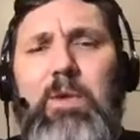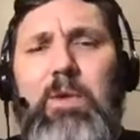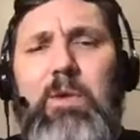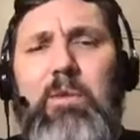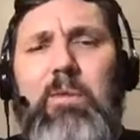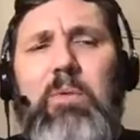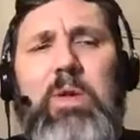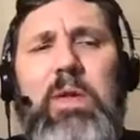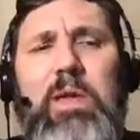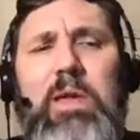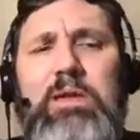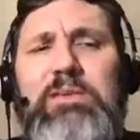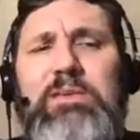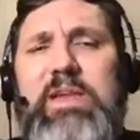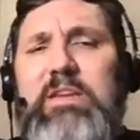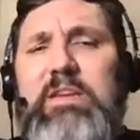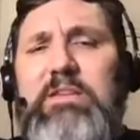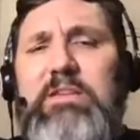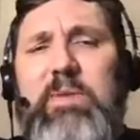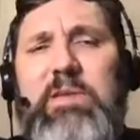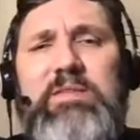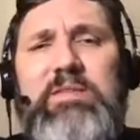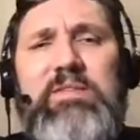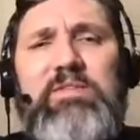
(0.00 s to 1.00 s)
You know,
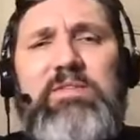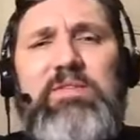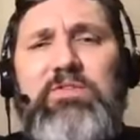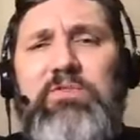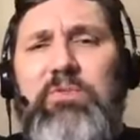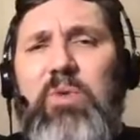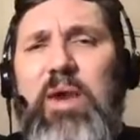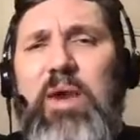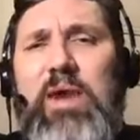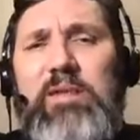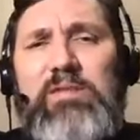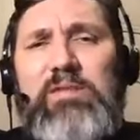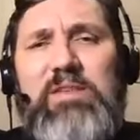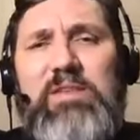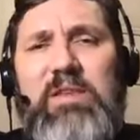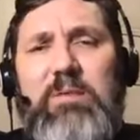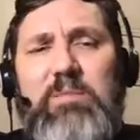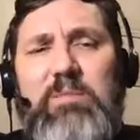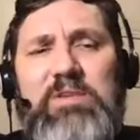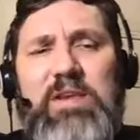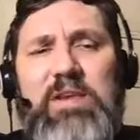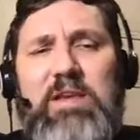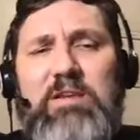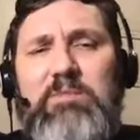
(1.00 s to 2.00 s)
text message is great.
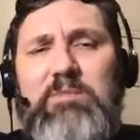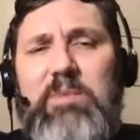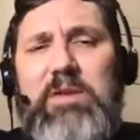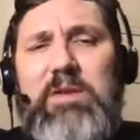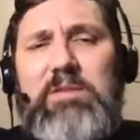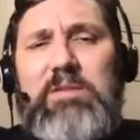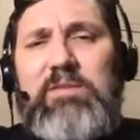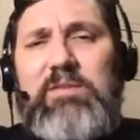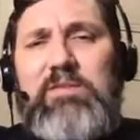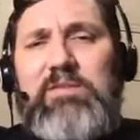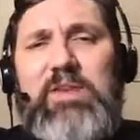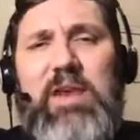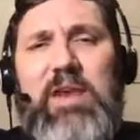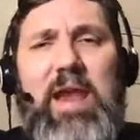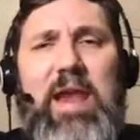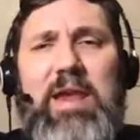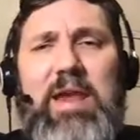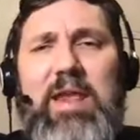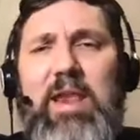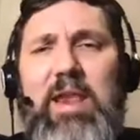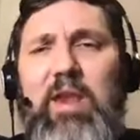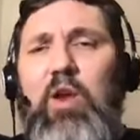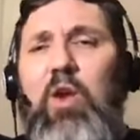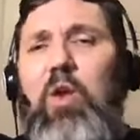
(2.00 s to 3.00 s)
Send them a text message. Say,
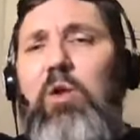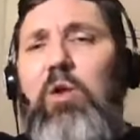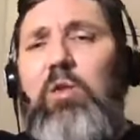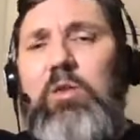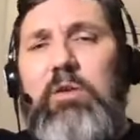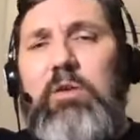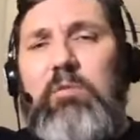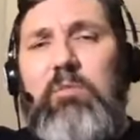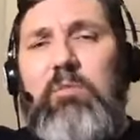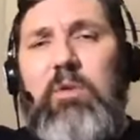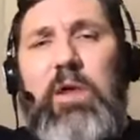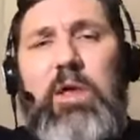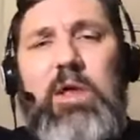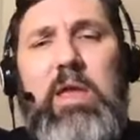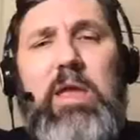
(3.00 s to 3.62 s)
hey, can I call you?